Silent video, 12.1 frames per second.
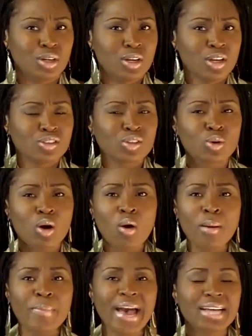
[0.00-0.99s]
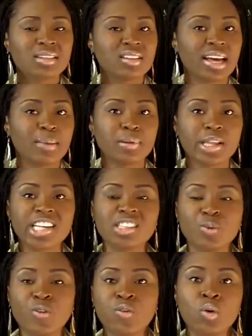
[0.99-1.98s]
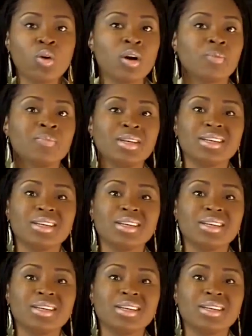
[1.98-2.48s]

So going back to that place before